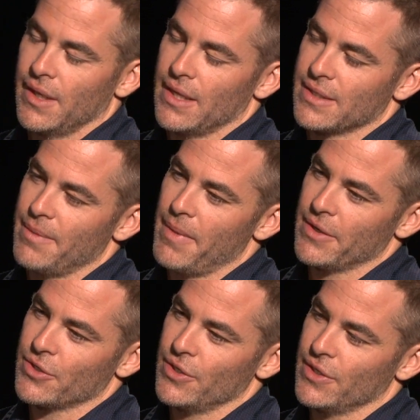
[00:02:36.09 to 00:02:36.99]
as I
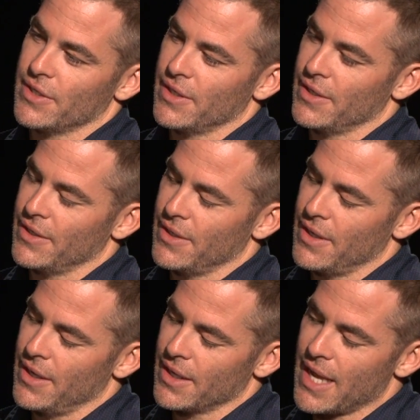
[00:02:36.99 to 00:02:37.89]
mentioned, to
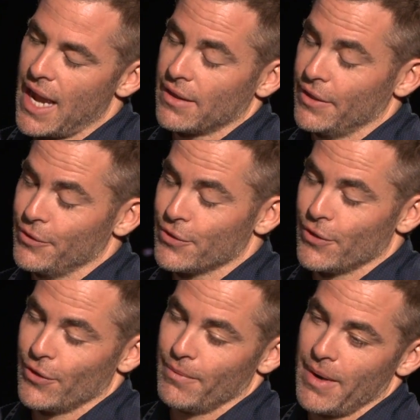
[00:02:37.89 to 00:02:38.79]
Kathleen
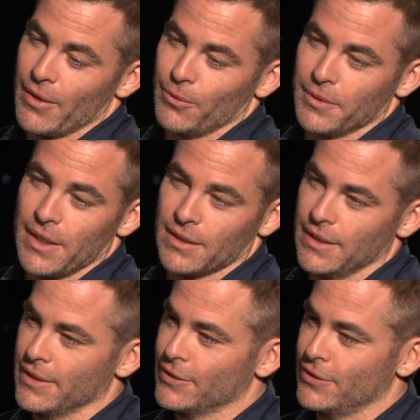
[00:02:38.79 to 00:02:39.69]
Turner, Michael
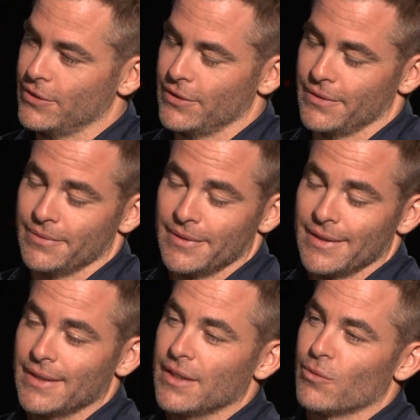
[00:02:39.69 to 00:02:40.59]
Douglas, to
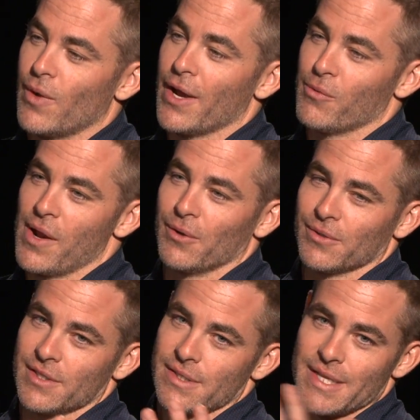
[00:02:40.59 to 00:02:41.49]
Ryan
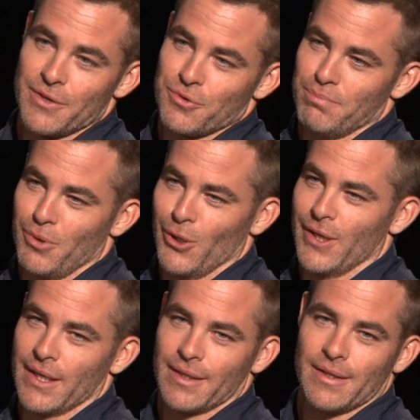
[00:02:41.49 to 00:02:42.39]
Reynolds and Sandra
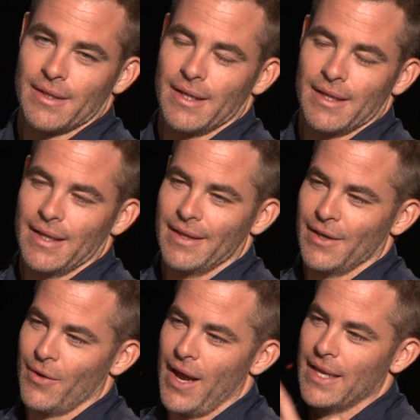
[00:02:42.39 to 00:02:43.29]
Bullock. You
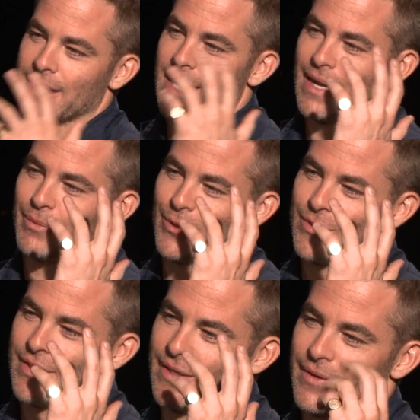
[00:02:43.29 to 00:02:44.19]
know, anytime
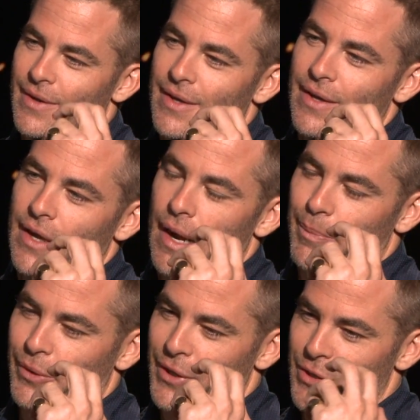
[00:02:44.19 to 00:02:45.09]
there's the
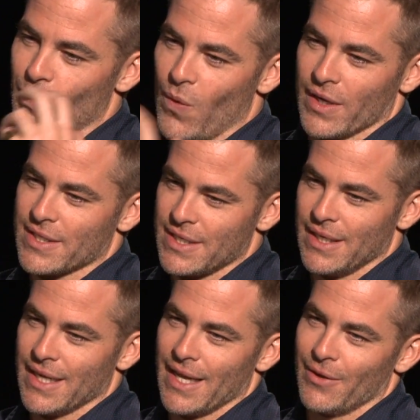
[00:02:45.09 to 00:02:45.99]
couple that you want to see
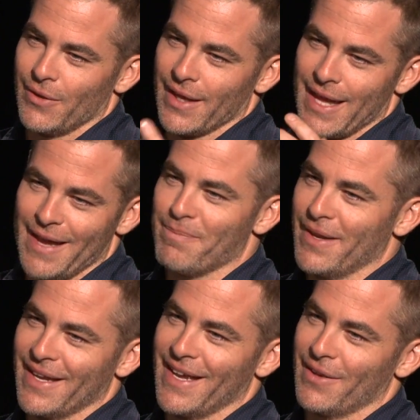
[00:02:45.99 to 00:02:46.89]
together that can't be
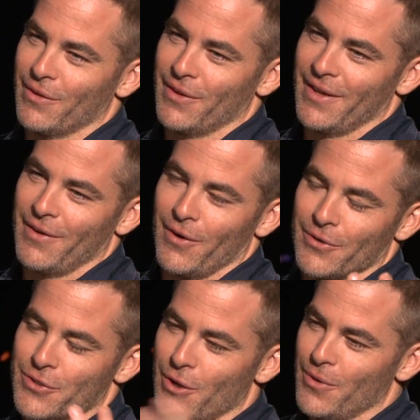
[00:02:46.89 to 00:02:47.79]
together, that are
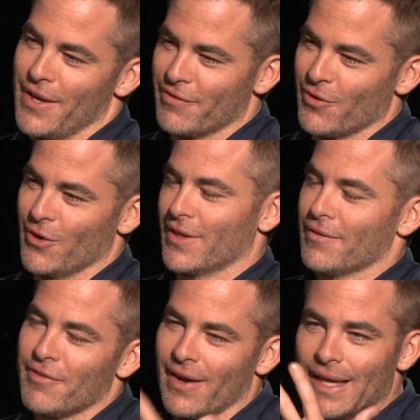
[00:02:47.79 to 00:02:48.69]
so different,
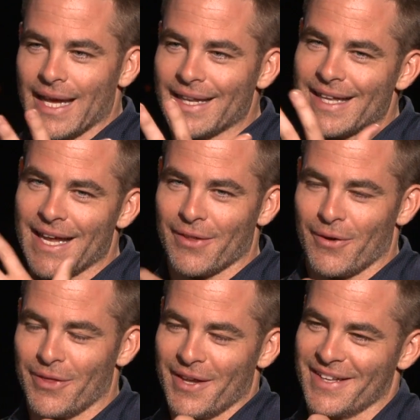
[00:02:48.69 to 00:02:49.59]
that finally get together,
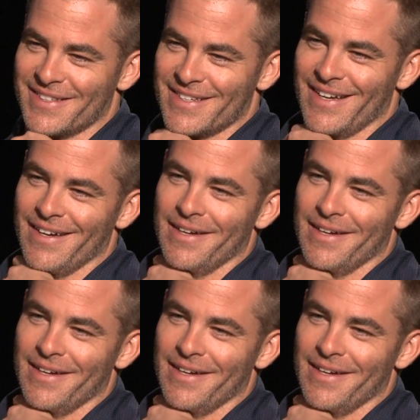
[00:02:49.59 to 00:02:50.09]
I think it's